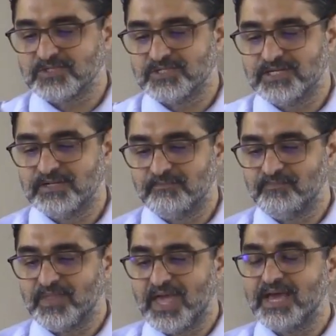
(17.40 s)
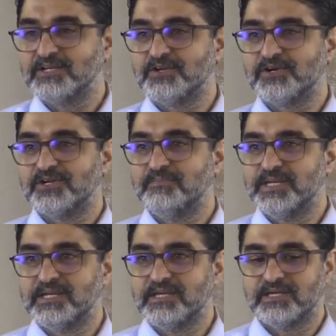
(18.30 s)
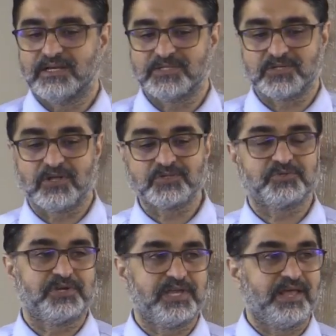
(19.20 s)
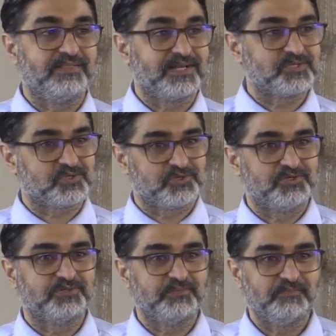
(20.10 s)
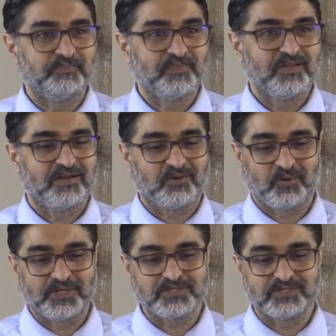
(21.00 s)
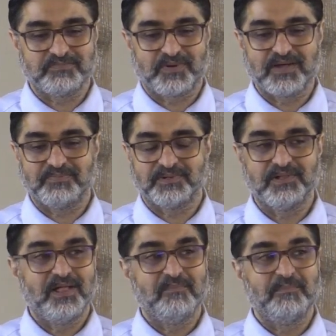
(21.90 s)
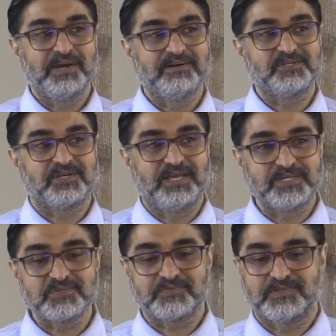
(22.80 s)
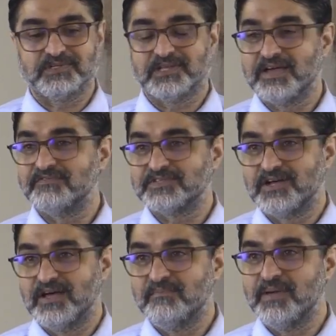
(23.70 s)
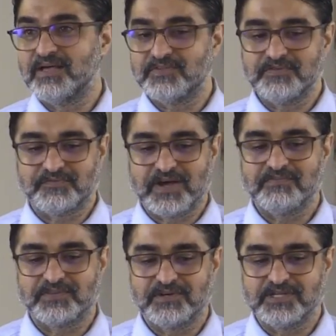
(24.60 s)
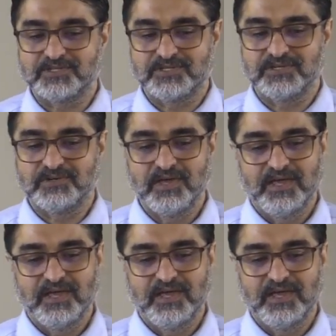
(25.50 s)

a sin and you're committing adultery. And that's true. According to the Bible, marriage is for a lifetime. Matthew 5:32